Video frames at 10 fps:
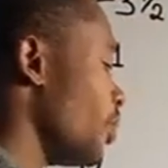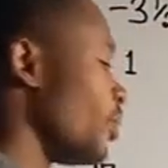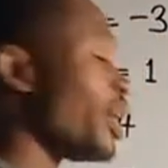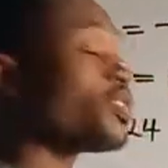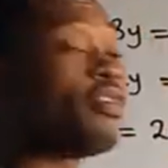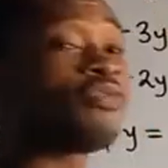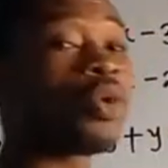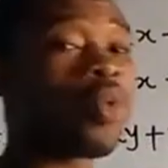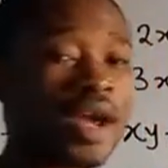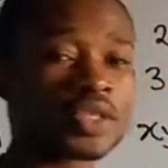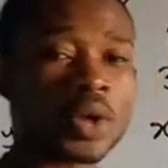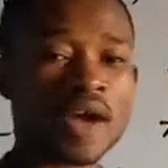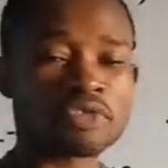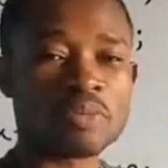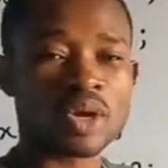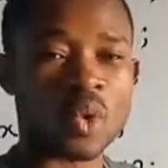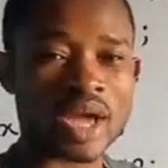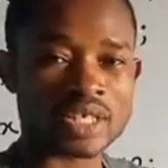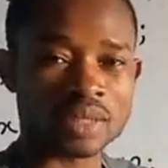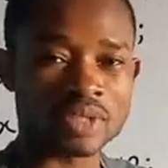We are solving for y, so we have to make y
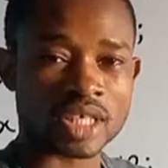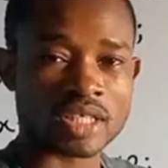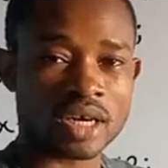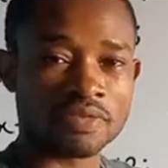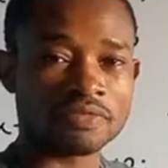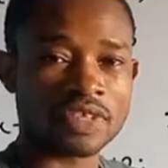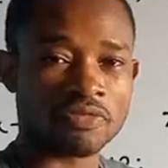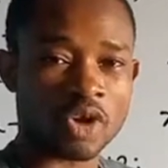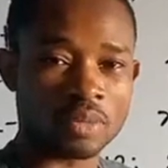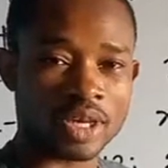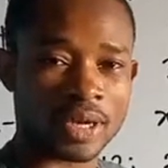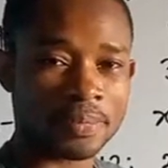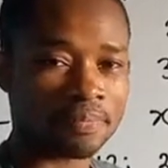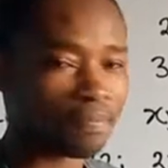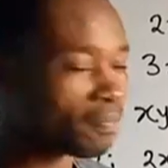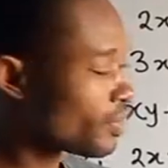subject of the formula.